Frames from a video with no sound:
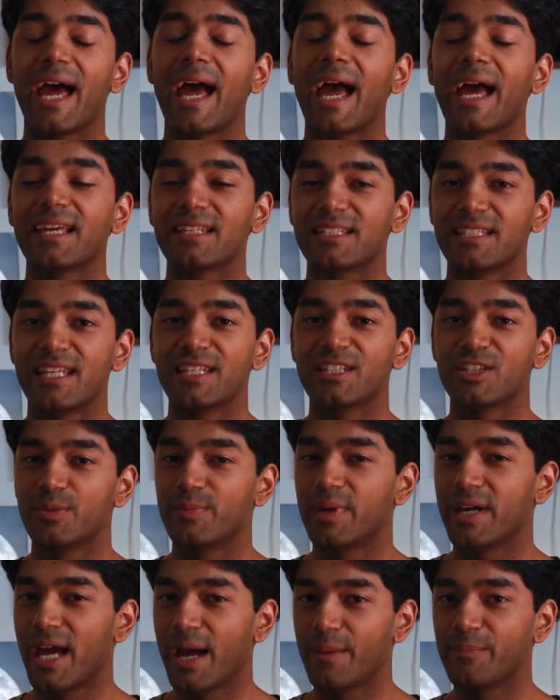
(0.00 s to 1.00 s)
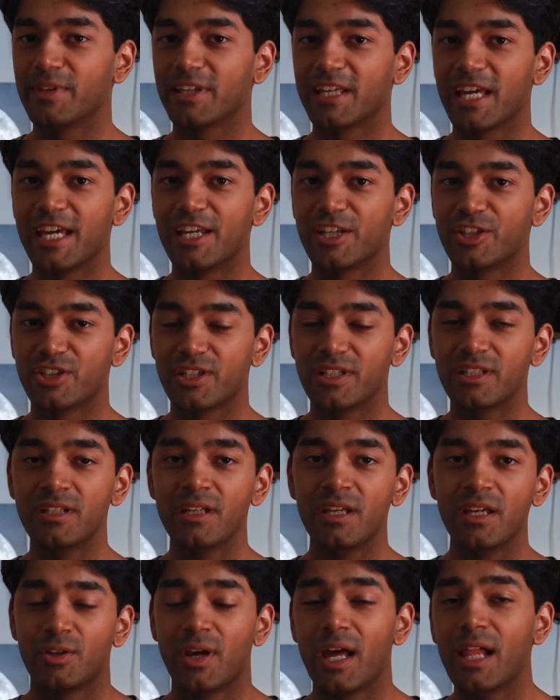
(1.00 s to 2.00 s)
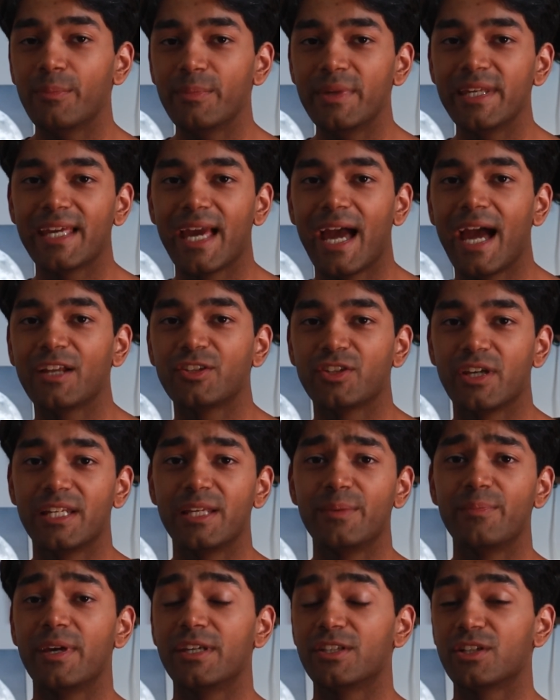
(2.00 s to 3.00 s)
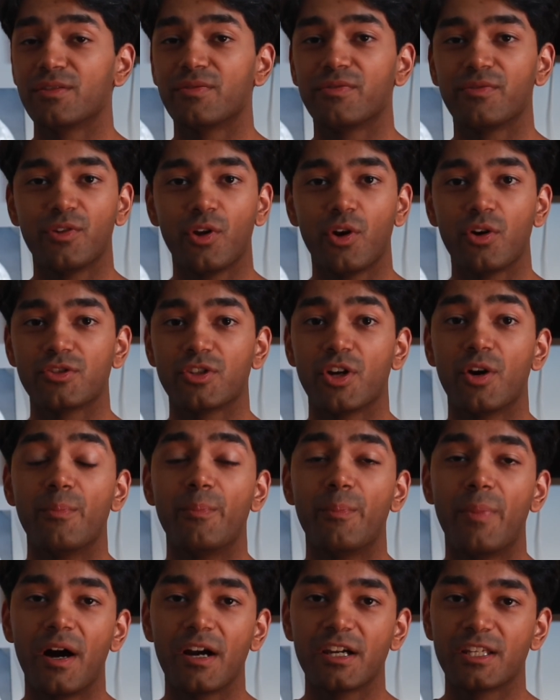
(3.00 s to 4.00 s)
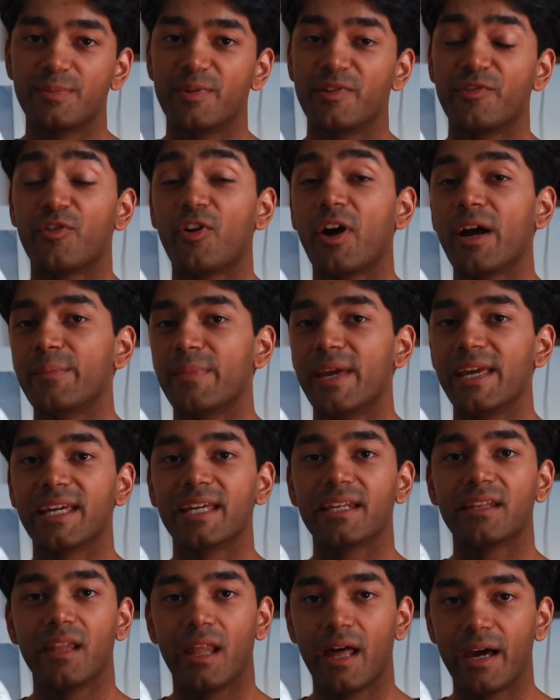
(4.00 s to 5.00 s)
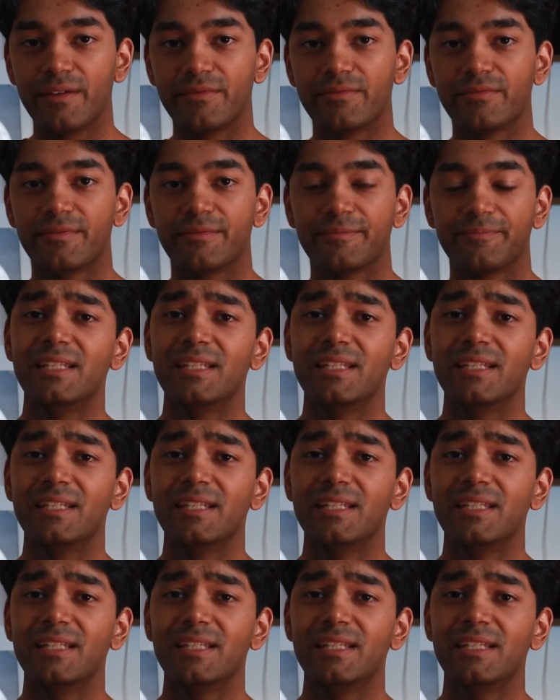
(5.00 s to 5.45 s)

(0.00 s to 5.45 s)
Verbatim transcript: access to my application to help me catch any major flaws or bugs before I make it live.